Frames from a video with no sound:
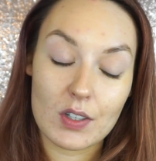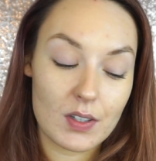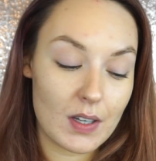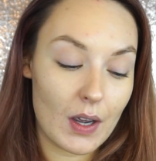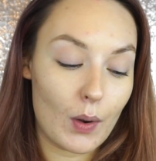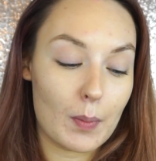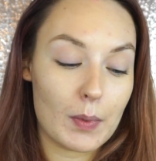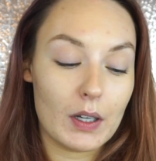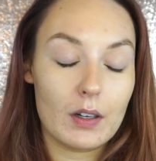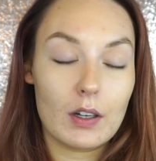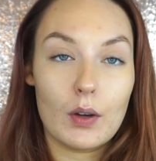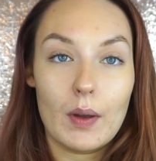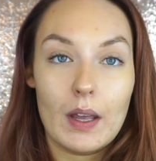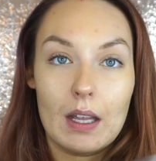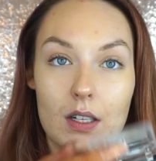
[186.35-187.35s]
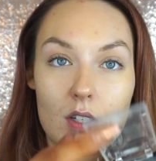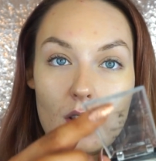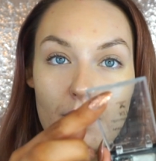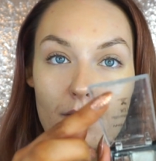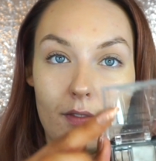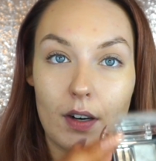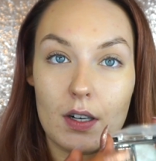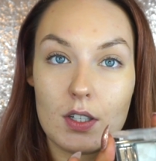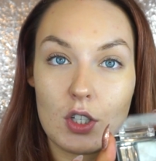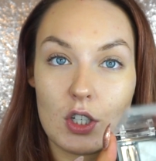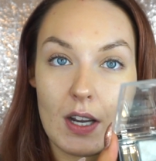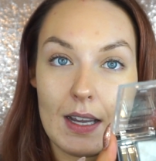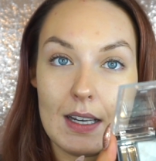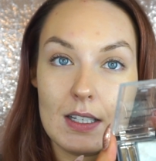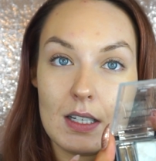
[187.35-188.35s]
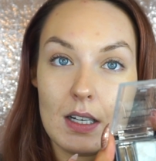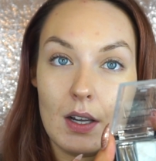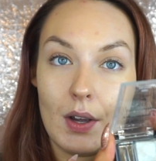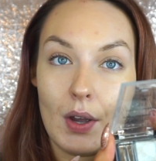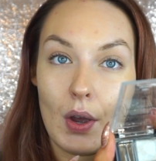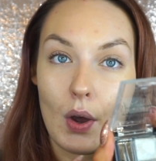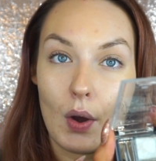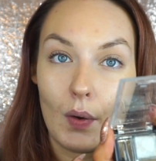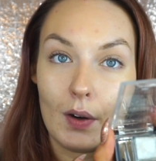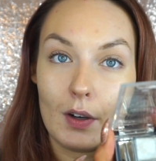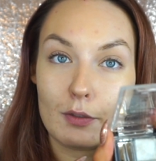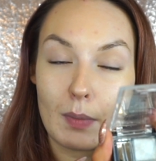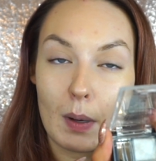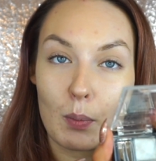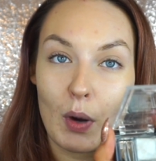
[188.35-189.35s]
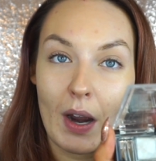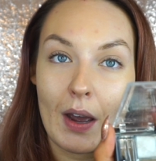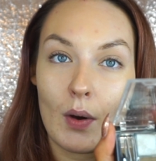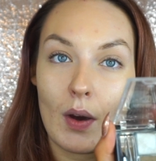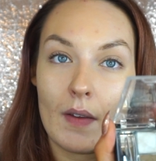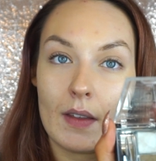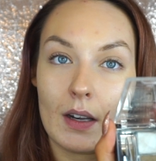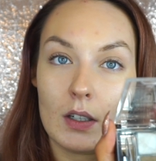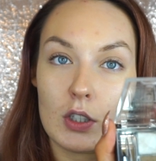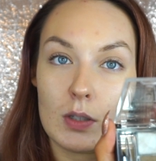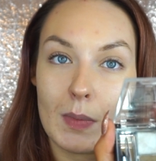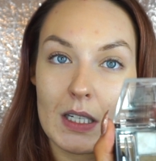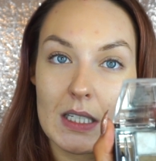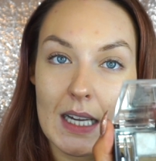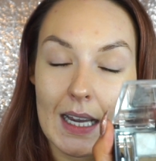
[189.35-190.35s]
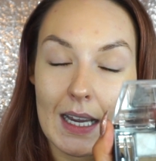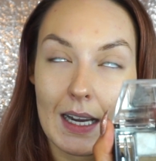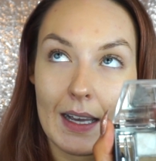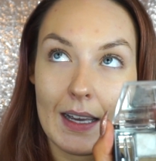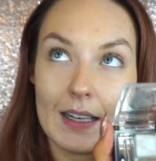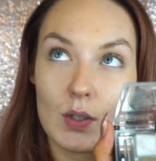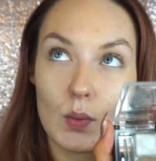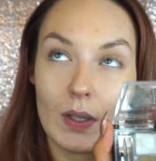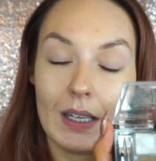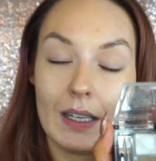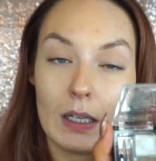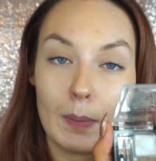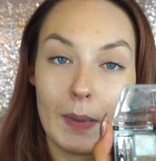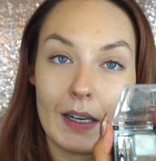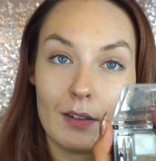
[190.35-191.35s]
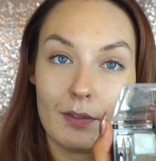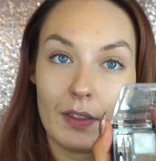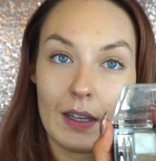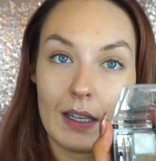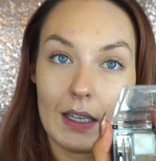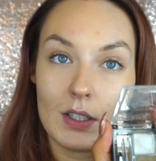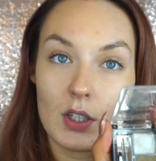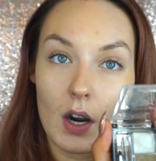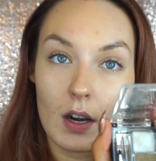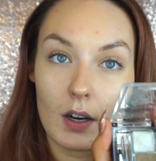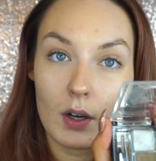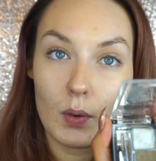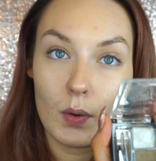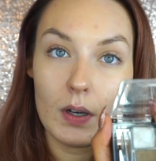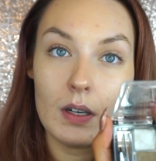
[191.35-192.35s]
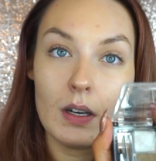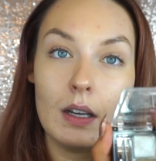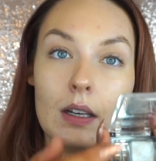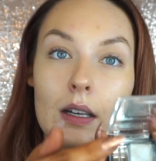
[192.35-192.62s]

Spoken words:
So I'm going to go into the first shade all over my brow, and then I'll do my tail end with a little bit of the darker one,